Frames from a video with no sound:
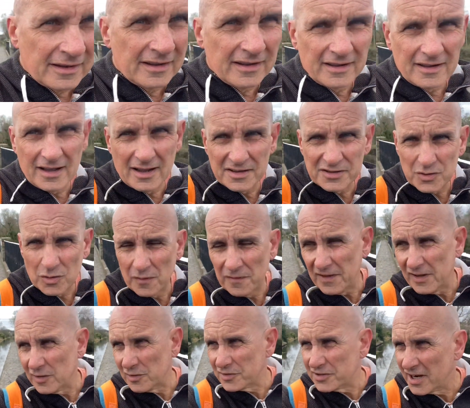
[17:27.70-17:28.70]
So hopefully
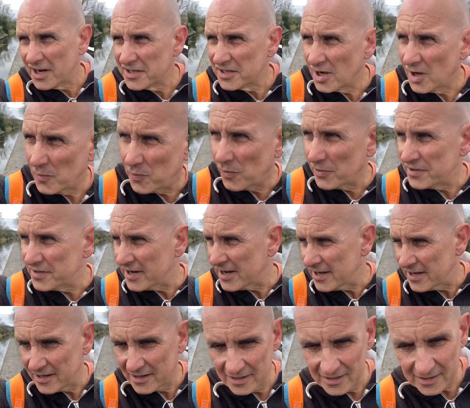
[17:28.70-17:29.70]
they'll tidy it up one day,
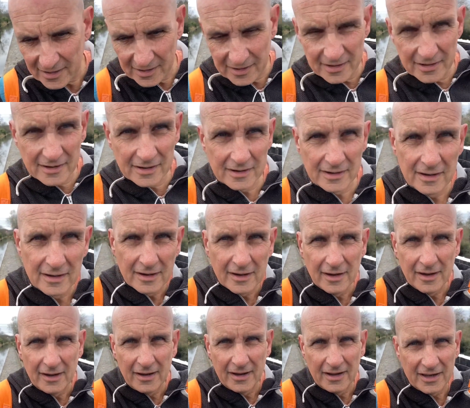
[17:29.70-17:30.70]

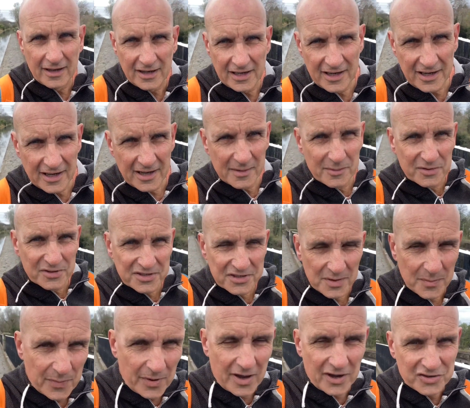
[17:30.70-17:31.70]
and we'll see
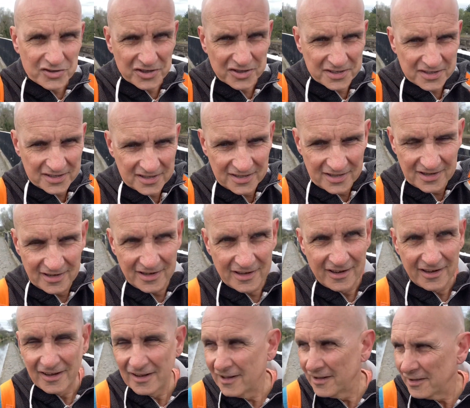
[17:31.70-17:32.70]
barges
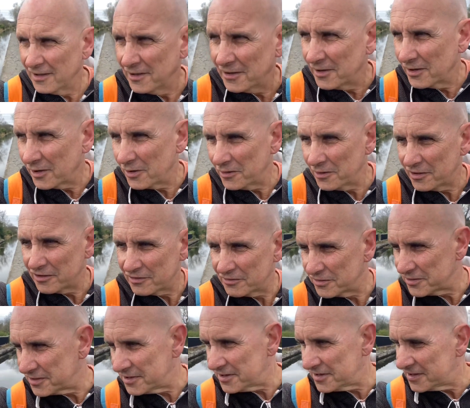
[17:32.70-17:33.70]
going across
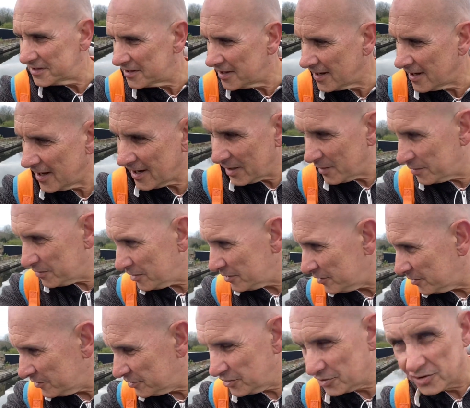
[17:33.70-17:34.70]
this aqueduct. I'm
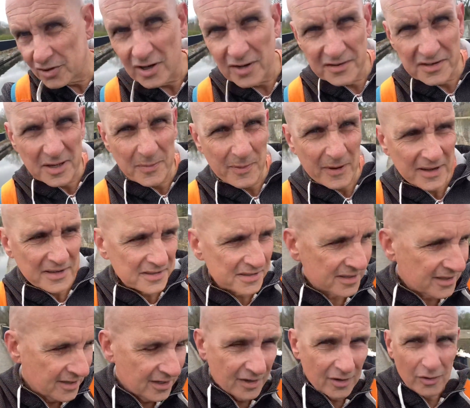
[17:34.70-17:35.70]
not too sure how deep it is,
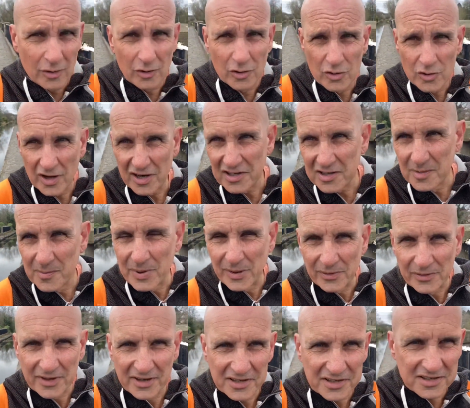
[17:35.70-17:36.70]
or who actually built
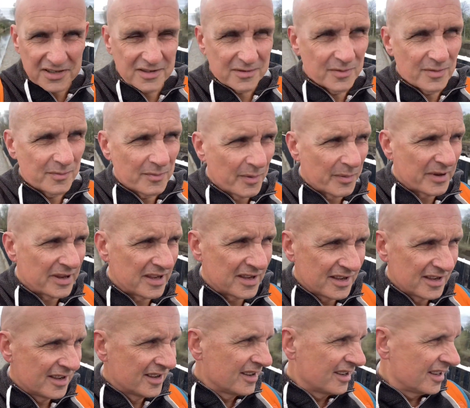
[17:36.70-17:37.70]
this. Maybe
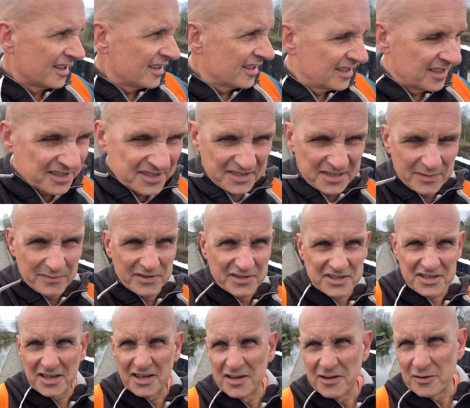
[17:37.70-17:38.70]

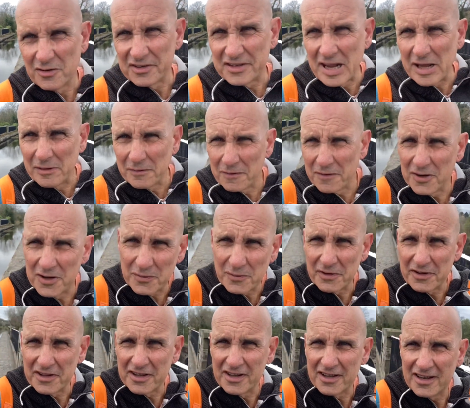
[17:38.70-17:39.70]
Stevenson or Telford, one
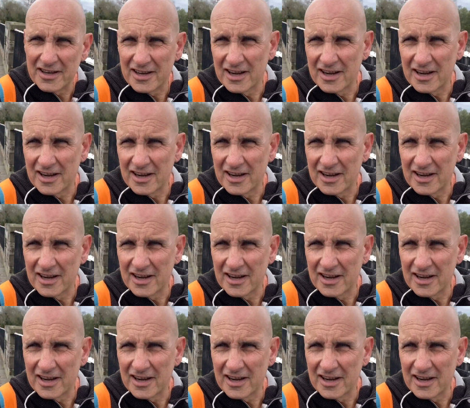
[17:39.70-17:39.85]
of